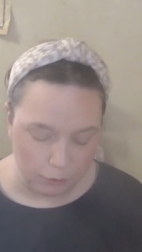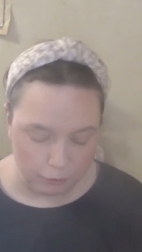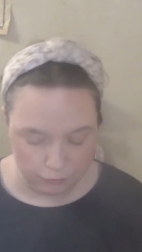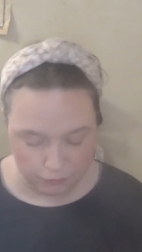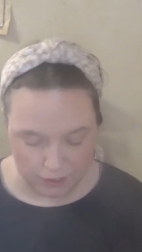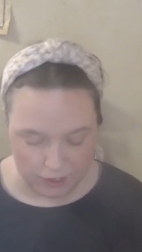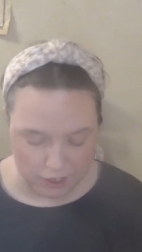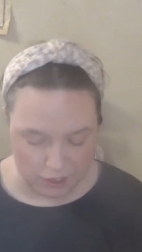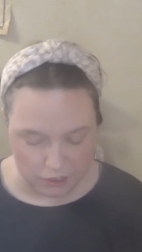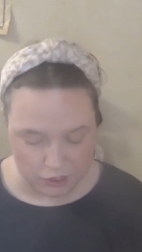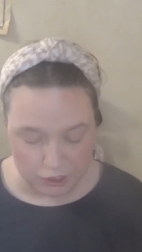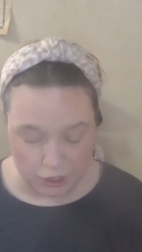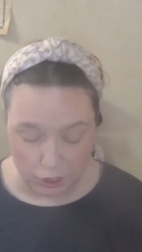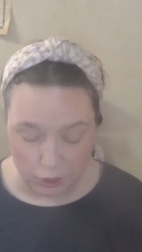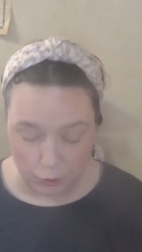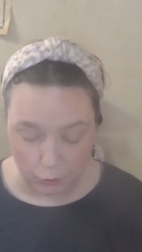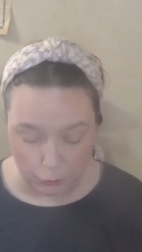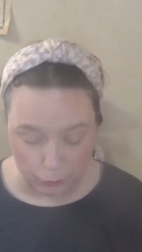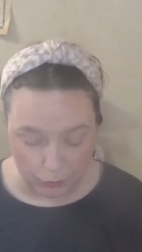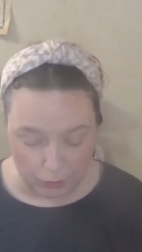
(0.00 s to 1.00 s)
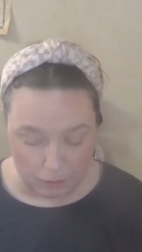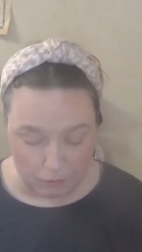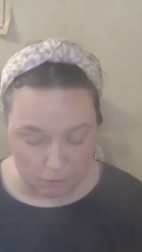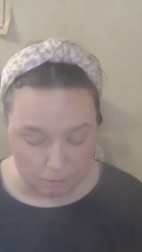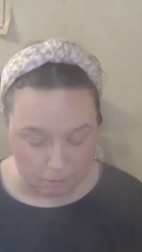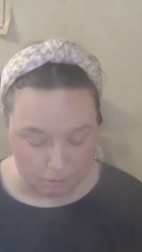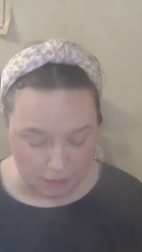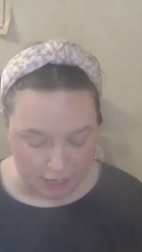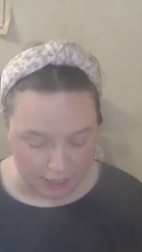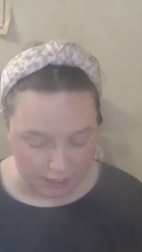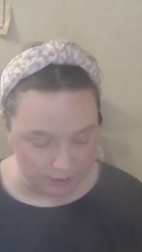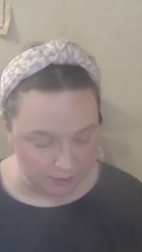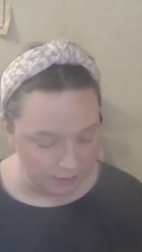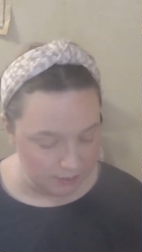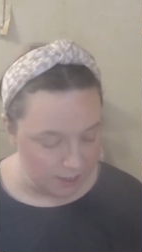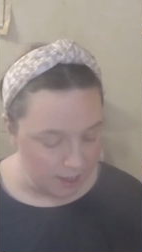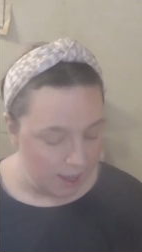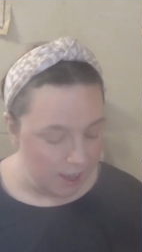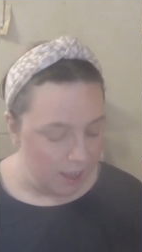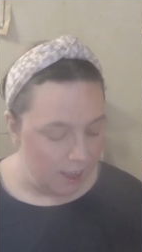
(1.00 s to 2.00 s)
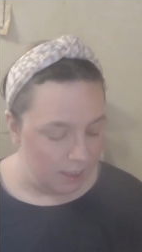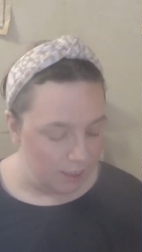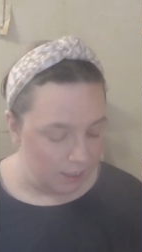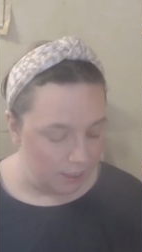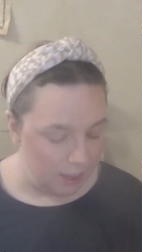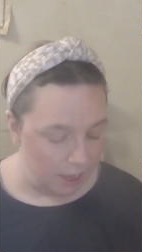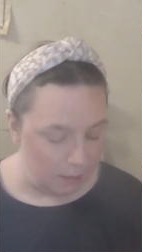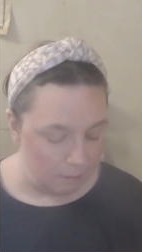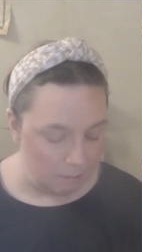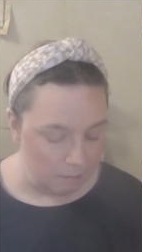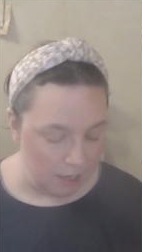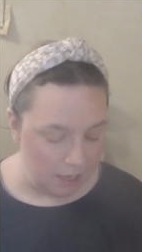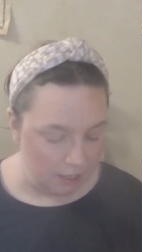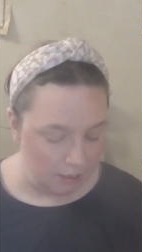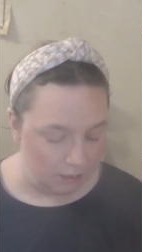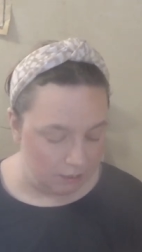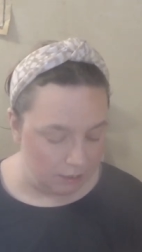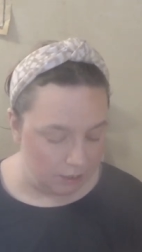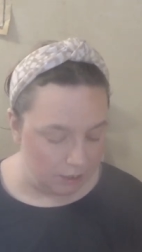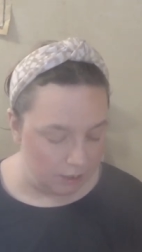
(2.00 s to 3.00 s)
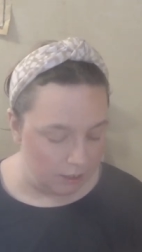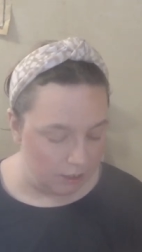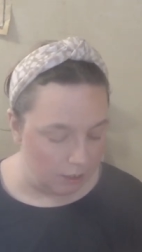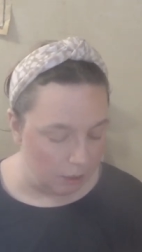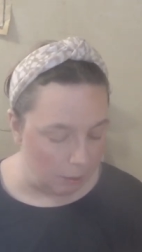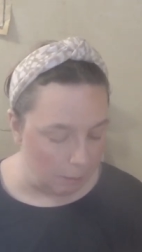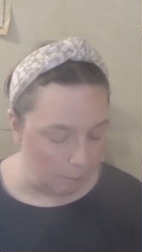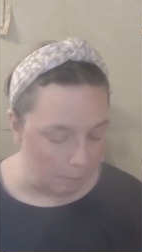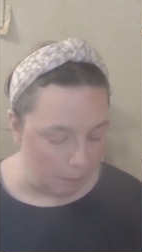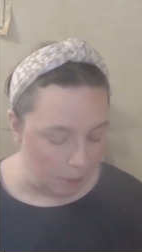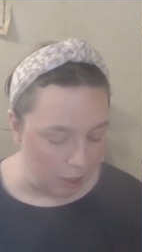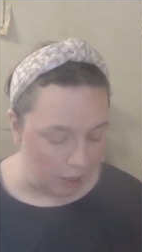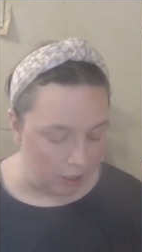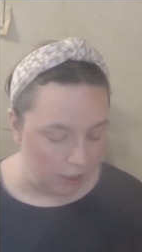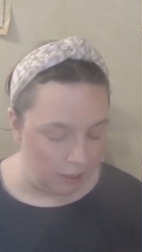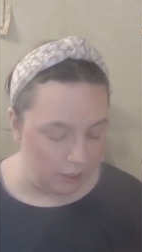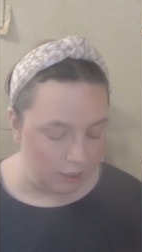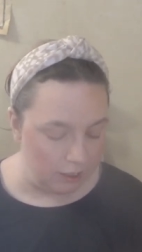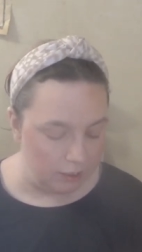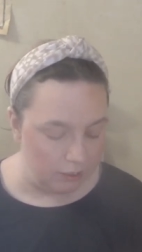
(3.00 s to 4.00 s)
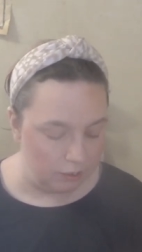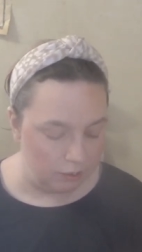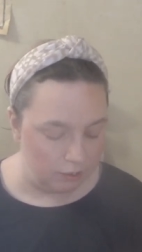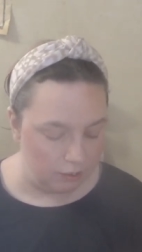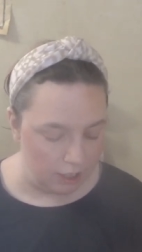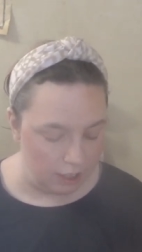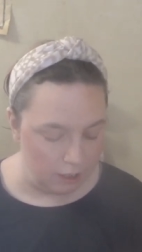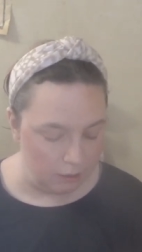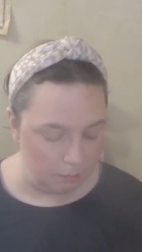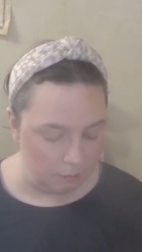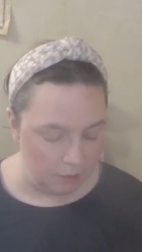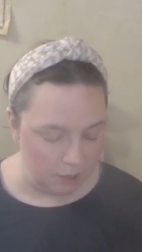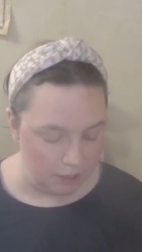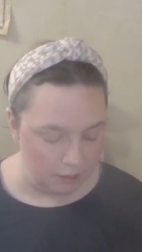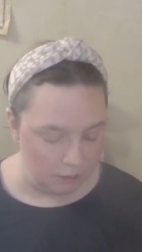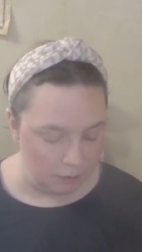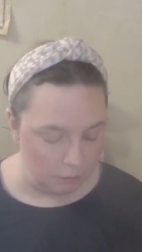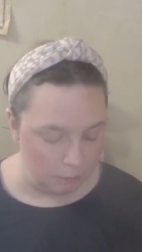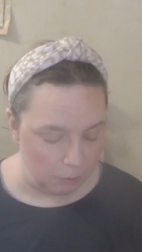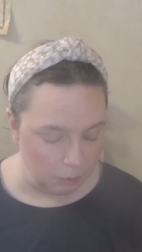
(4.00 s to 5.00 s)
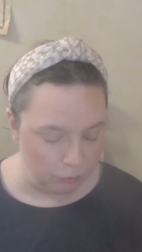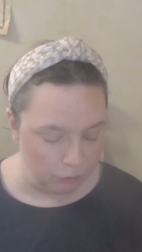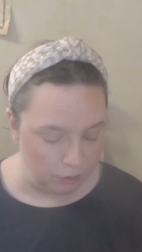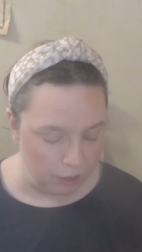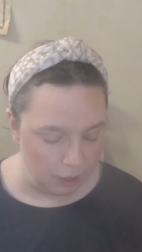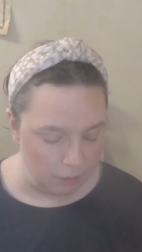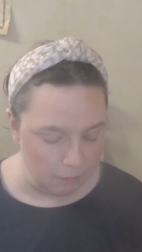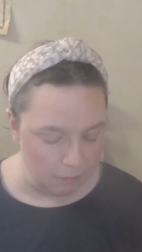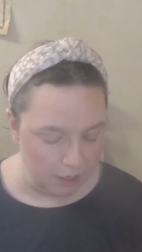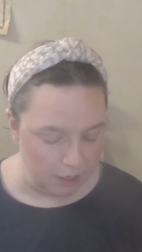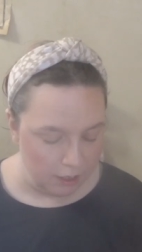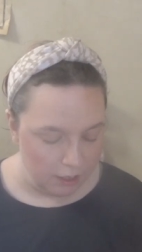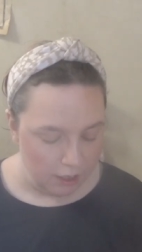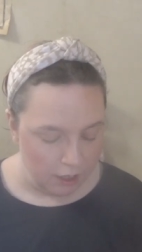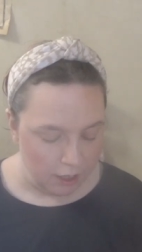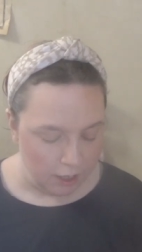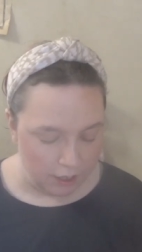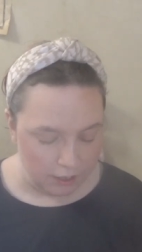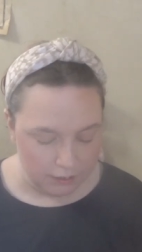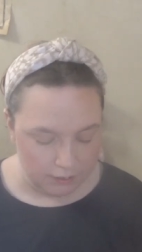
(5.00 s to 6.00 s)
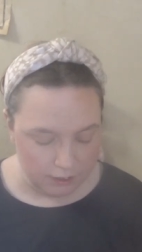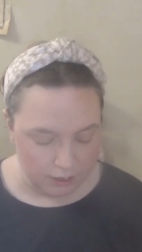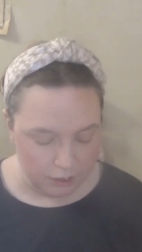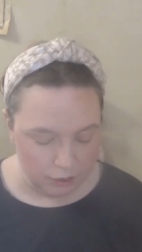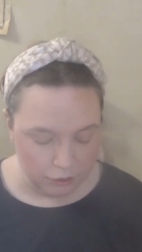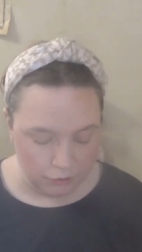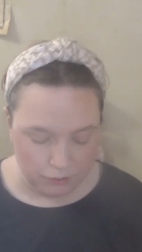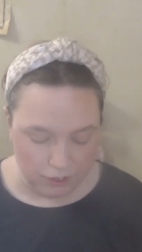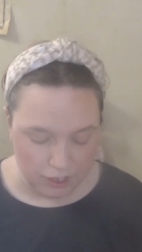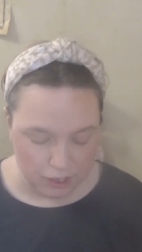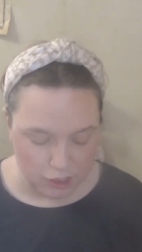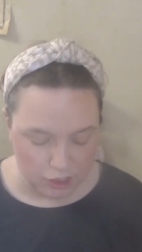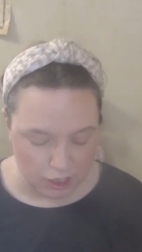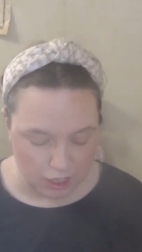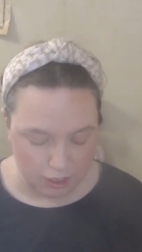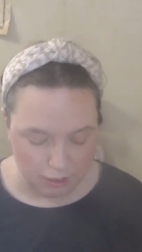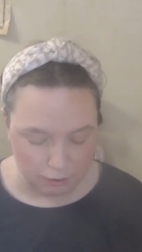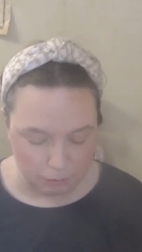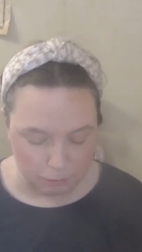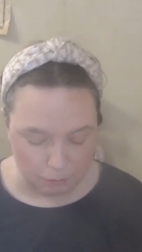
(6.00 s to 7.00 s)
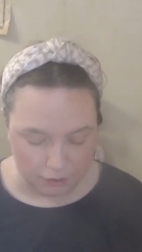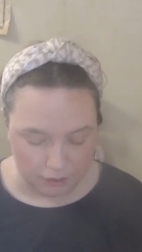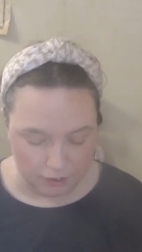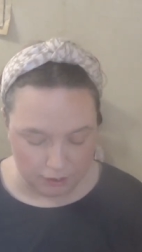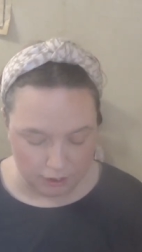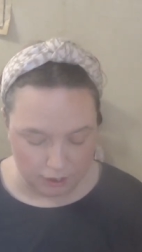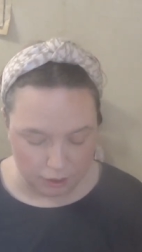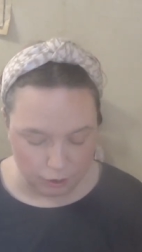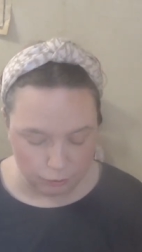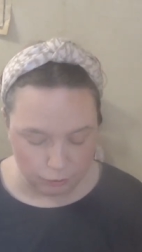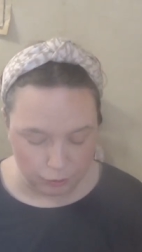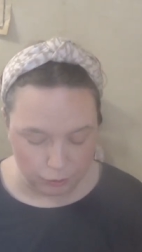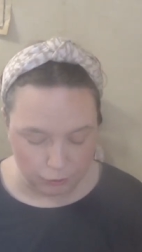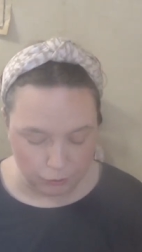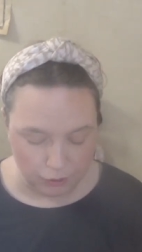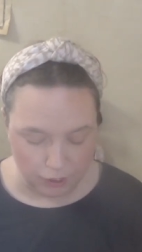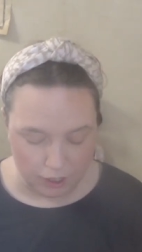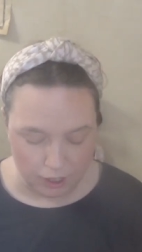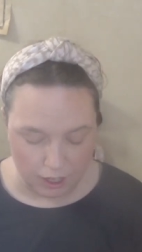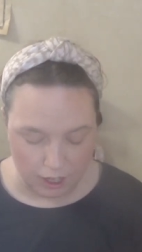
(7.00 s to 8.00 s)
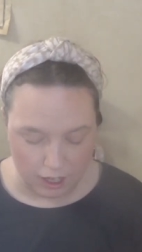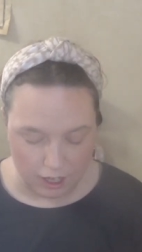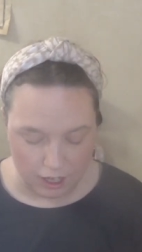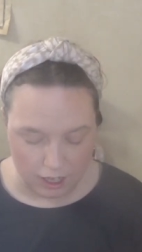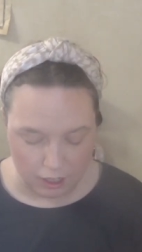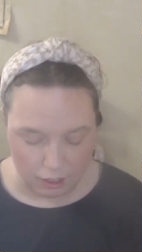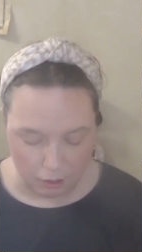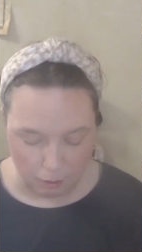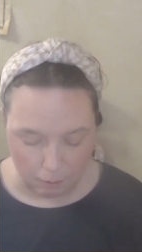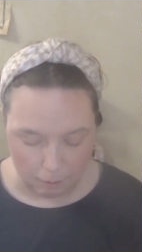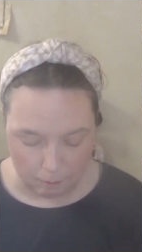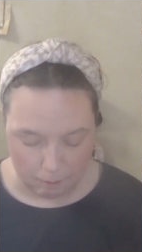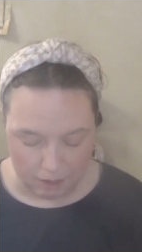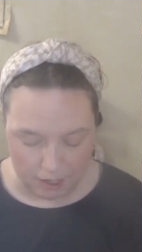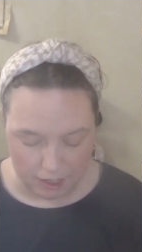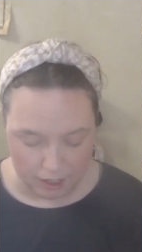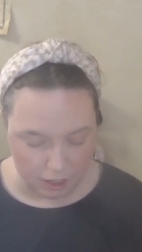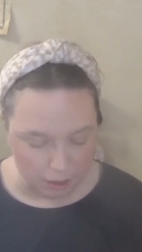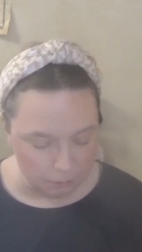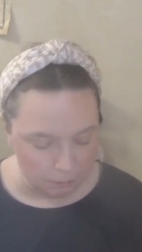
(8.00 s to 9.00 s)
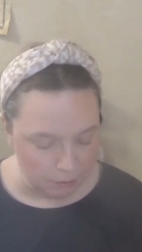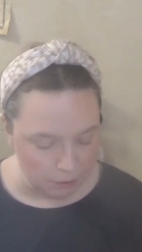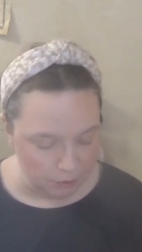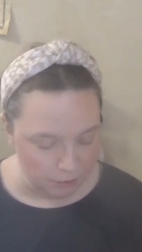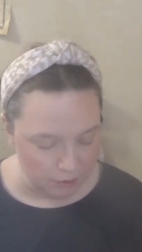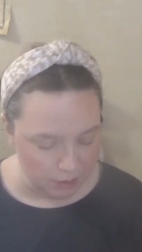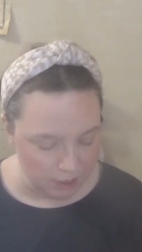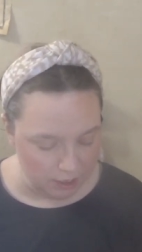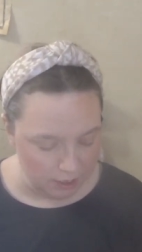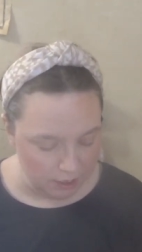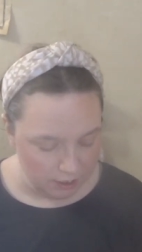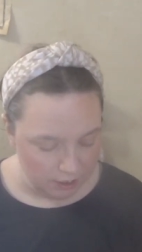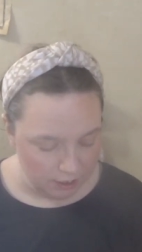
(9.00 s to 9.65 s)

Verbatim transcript: finish or cream matte that makes bond statement bold statement a 10 unique shades blend together would create a matte of beauty